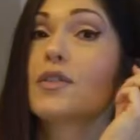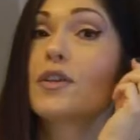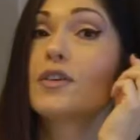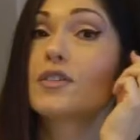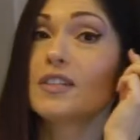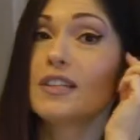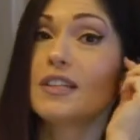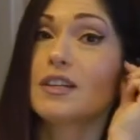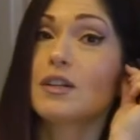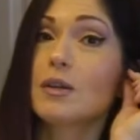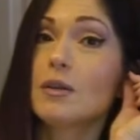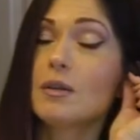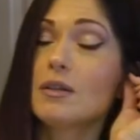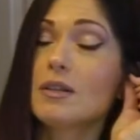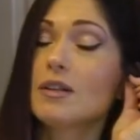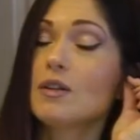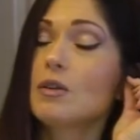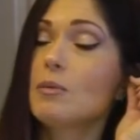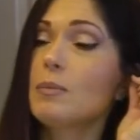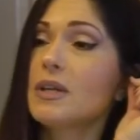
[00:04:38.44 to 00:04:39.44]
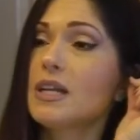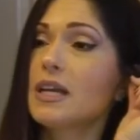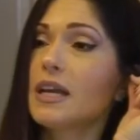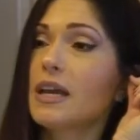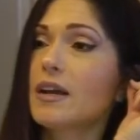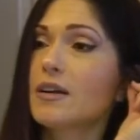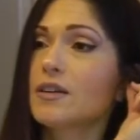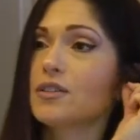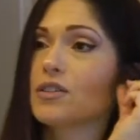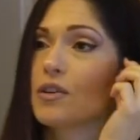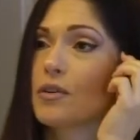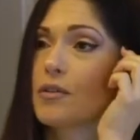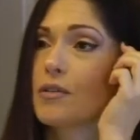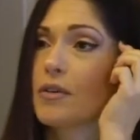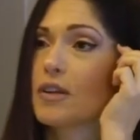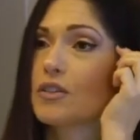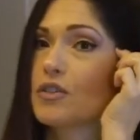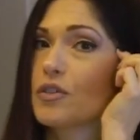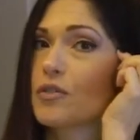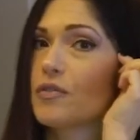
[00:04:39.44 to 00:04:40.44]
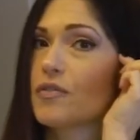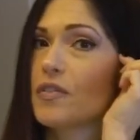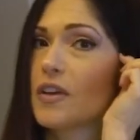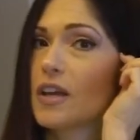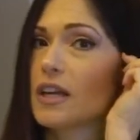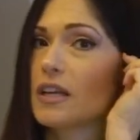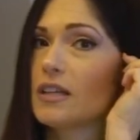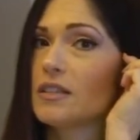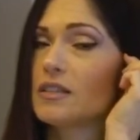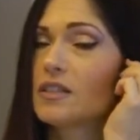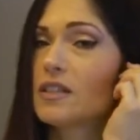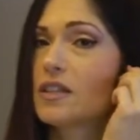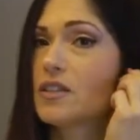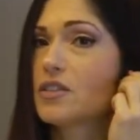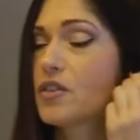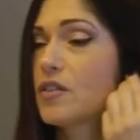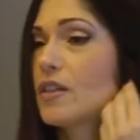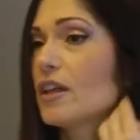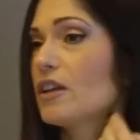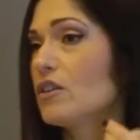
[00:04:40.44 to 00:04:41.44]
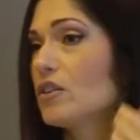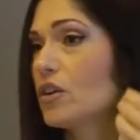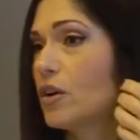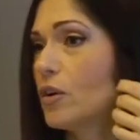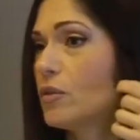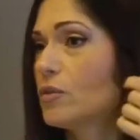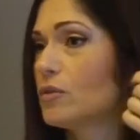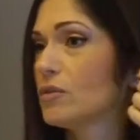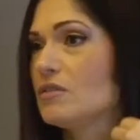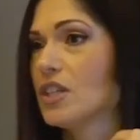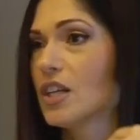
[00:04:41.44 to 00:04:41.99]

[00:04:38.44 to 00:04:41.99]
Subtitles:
those little bitty hairs that are around your face so that you don't,